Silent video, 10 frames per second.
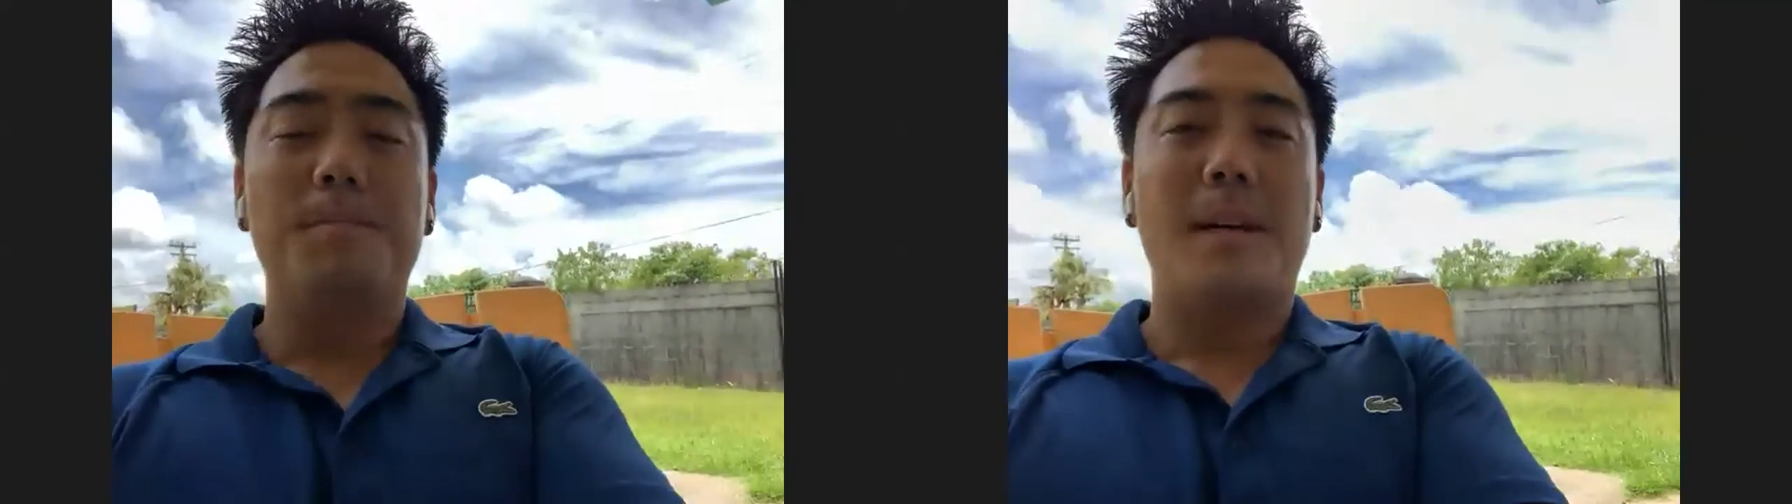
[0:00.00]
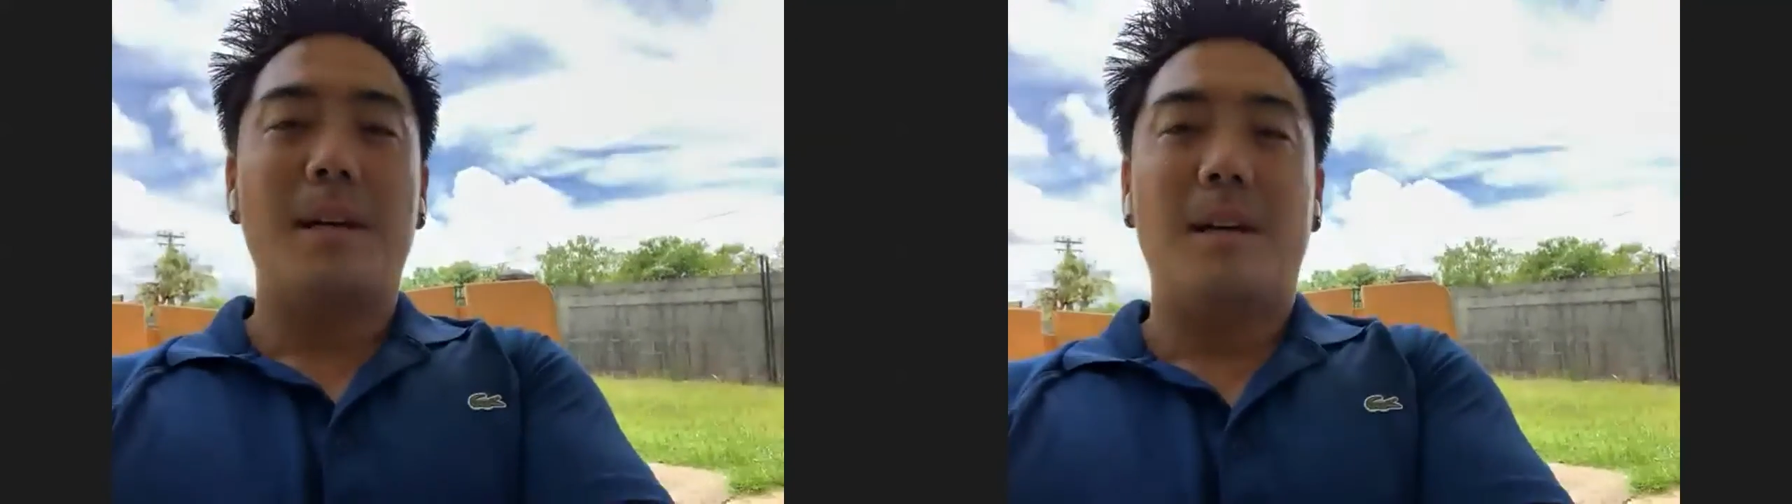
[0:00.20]

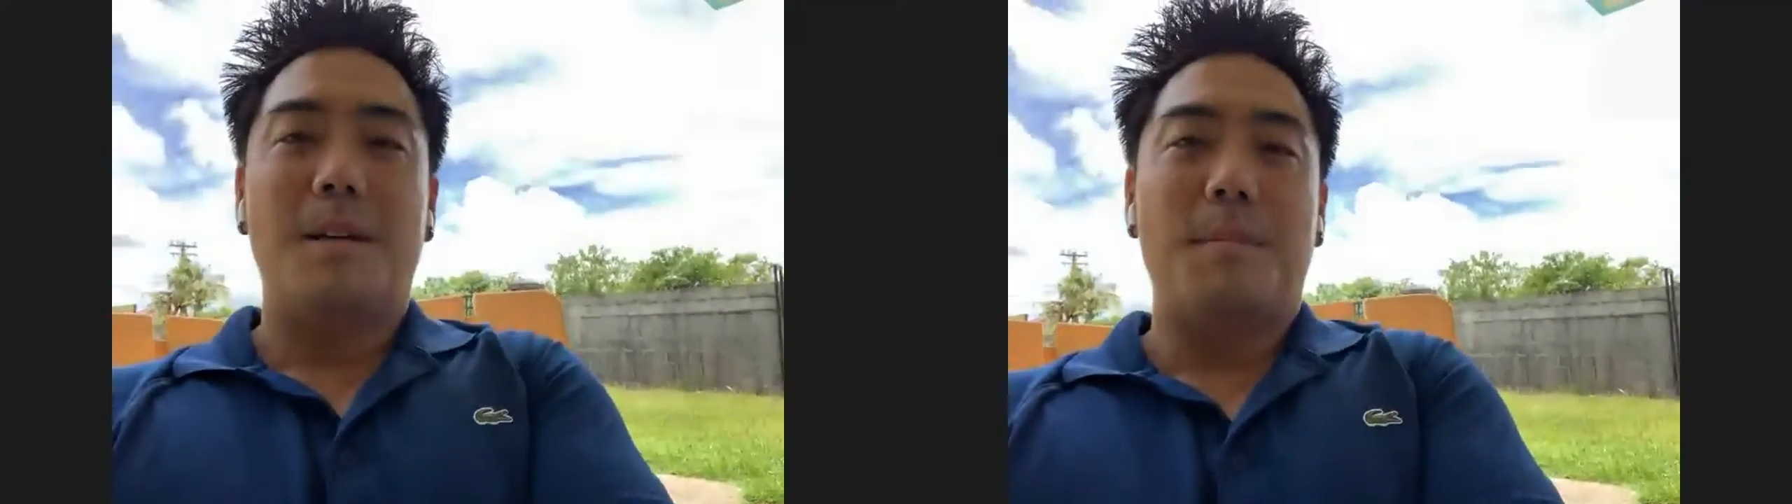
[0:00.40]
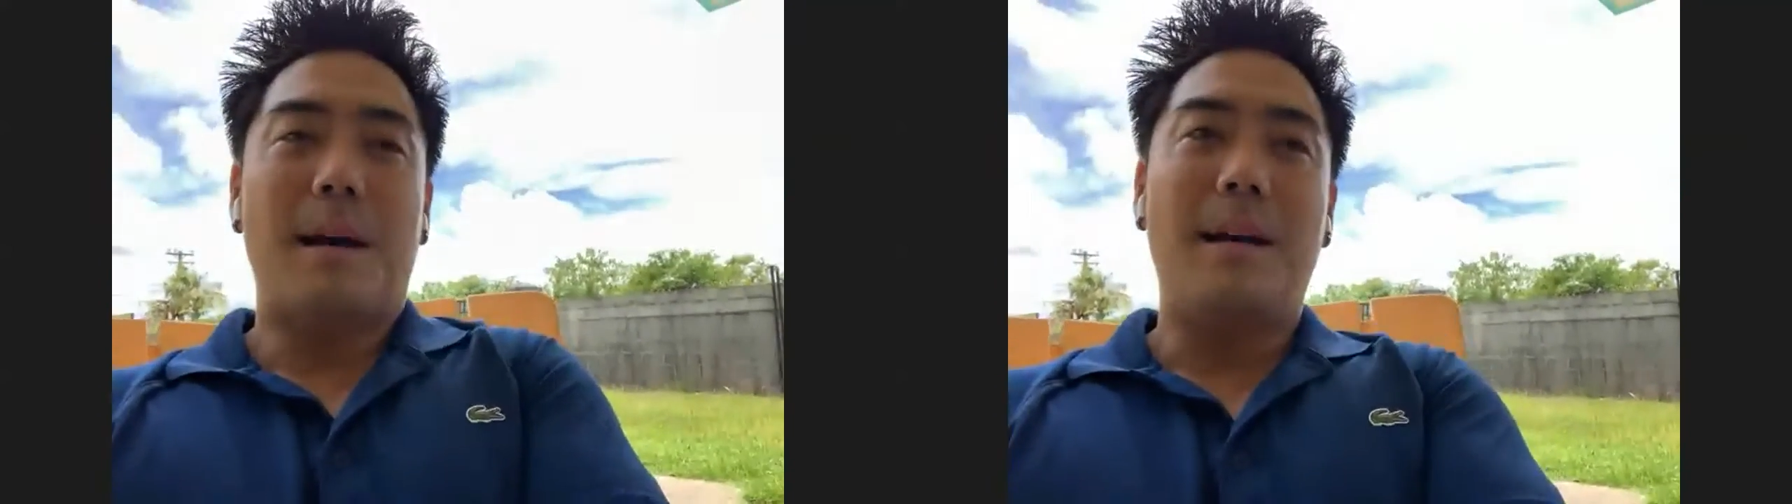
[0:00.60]

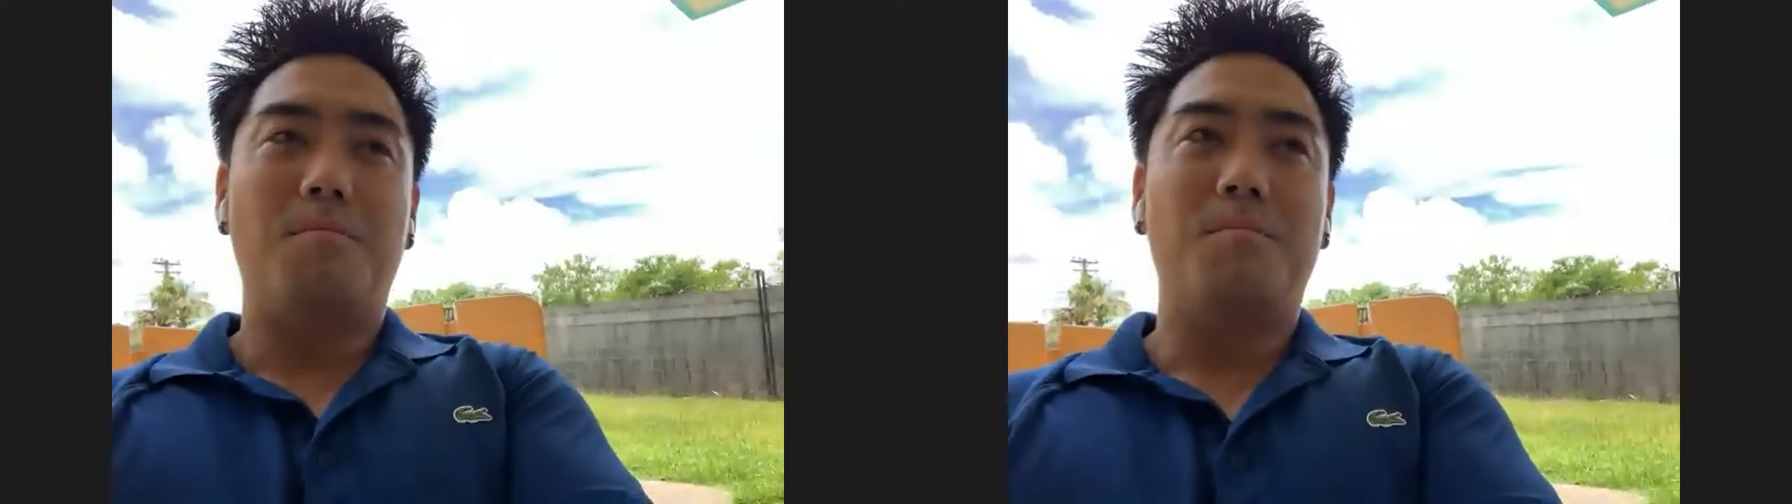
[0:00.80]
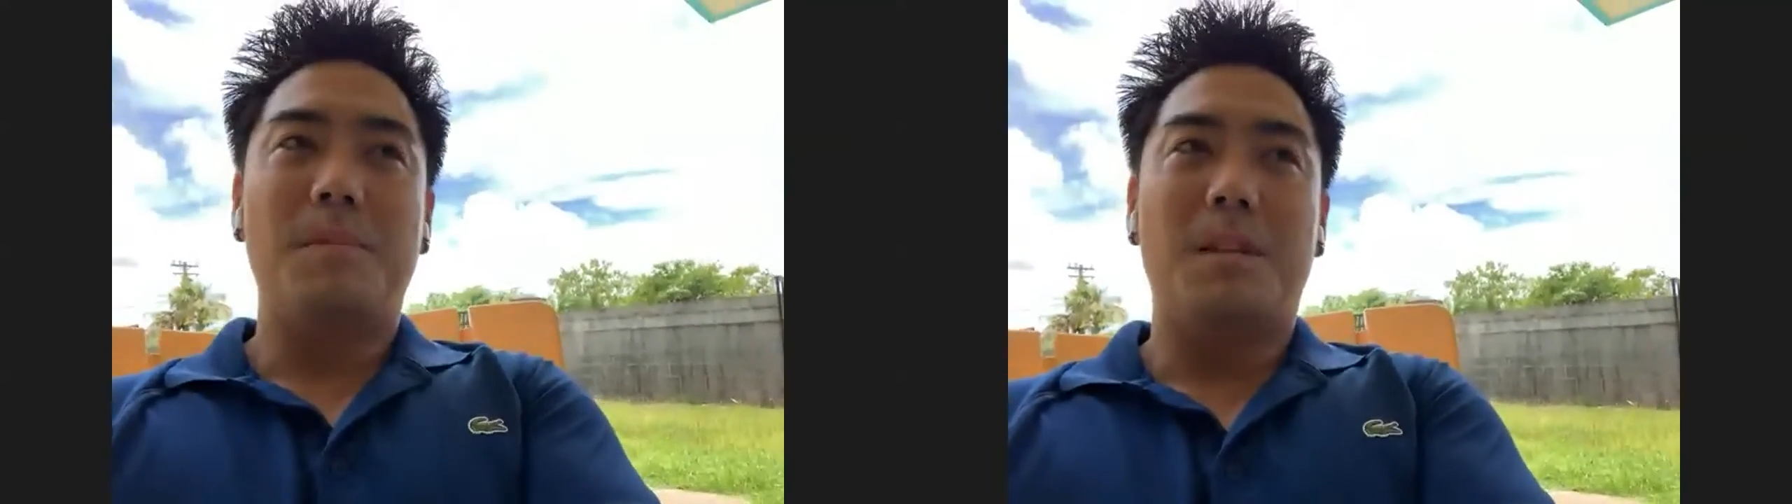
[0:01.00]
I,
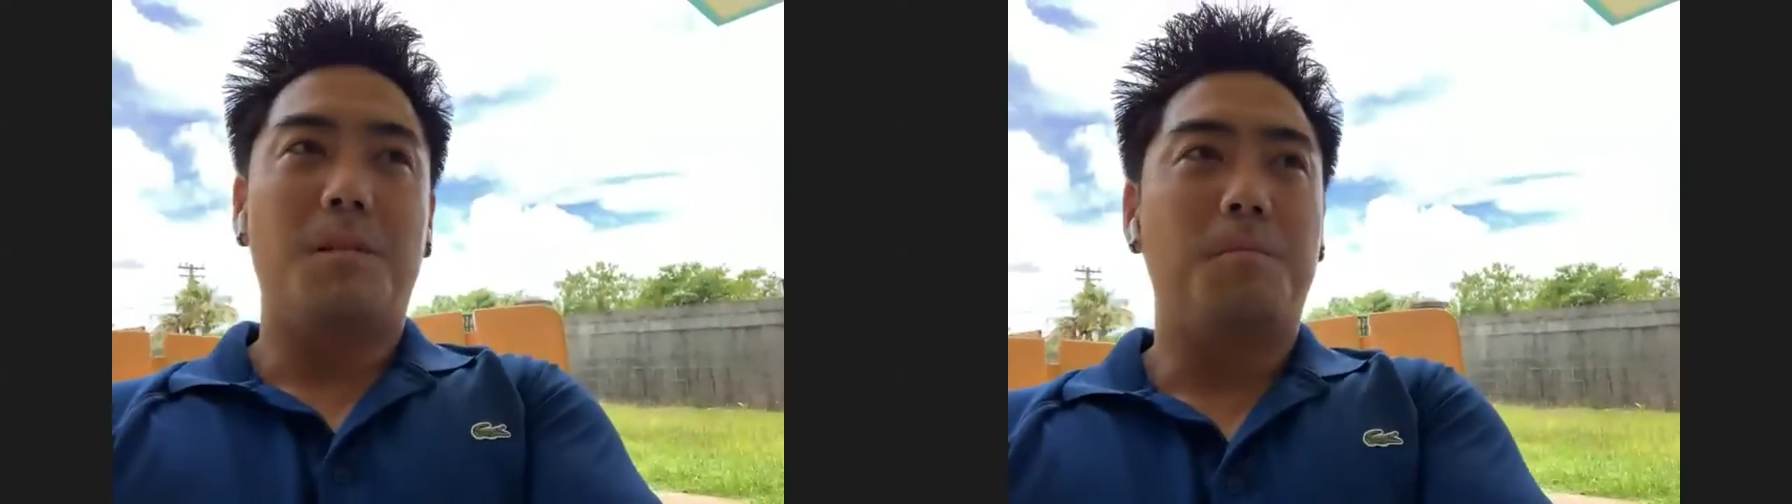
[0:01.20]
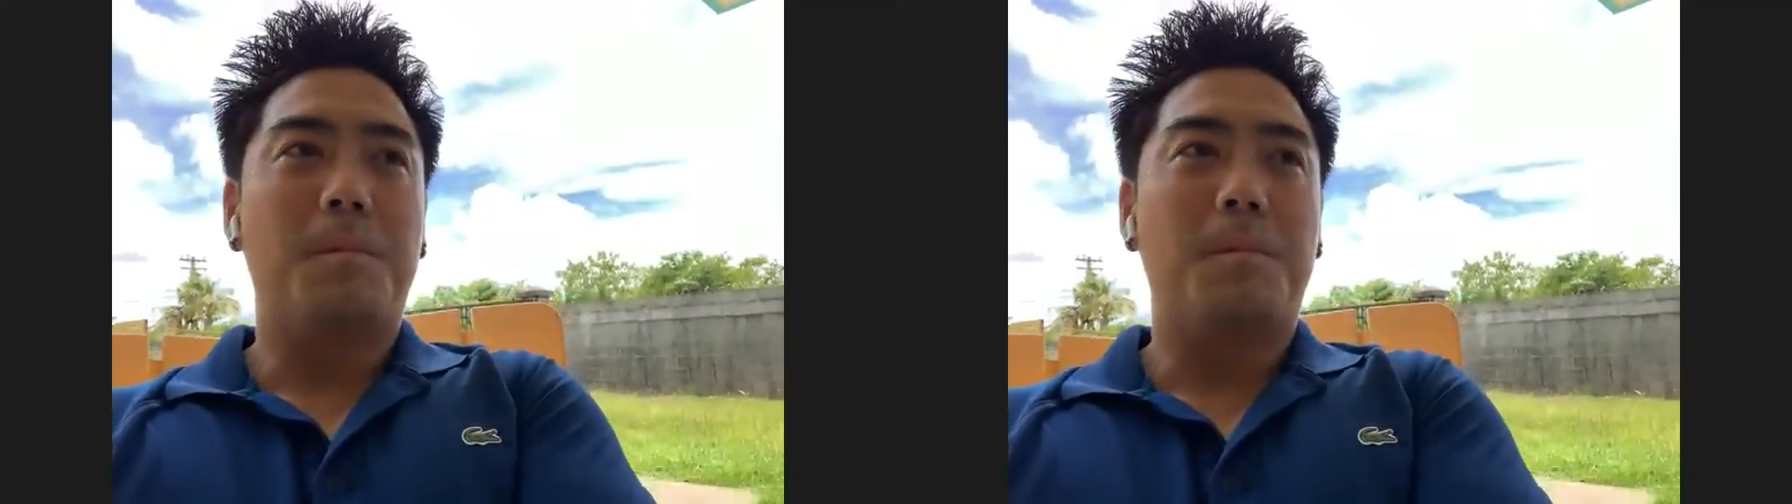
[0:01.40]
you know,